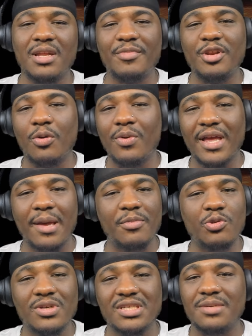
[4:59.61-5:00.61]
let me know what game
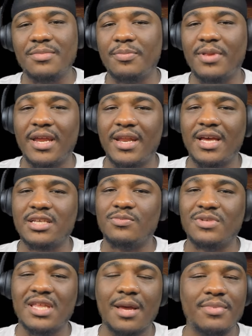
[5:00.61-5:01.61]
you want to see me play next,
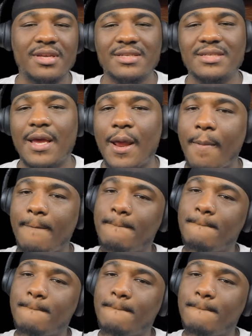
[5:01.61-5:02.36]
and with that being said,